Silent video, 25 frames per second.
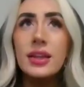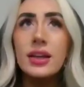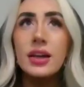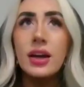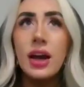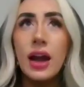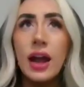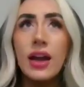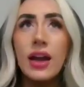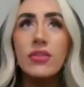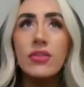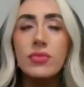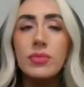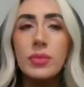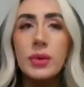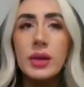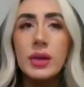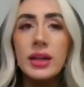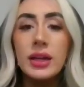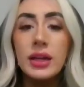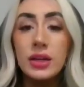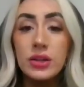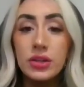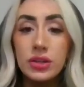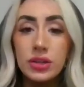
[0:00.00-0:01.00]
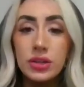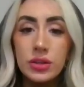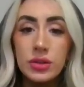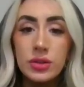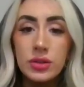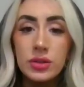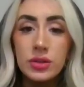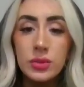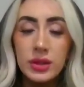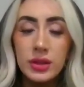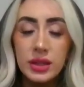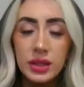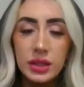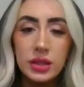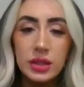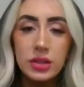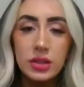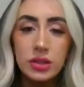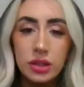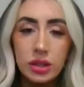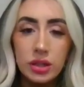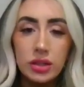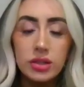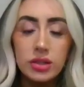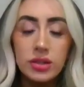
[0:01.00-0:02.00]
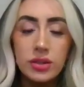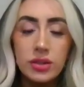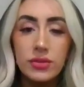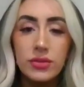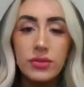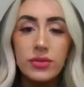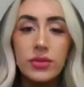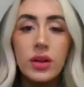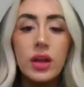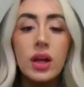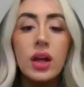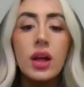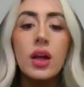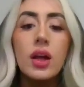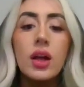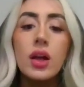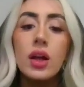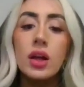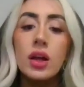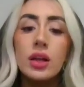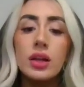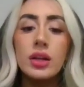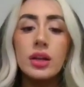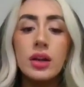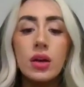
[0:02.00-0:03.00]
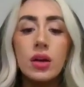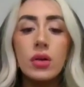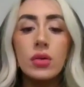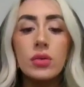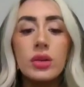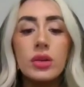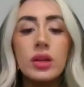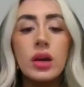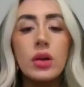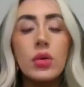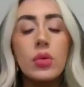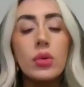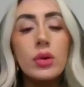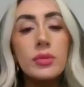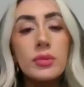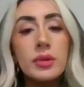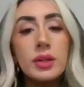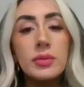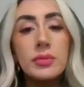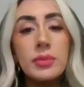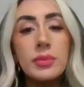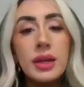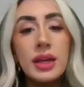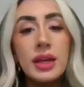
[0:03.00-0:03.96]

There have been issues within the church of, young women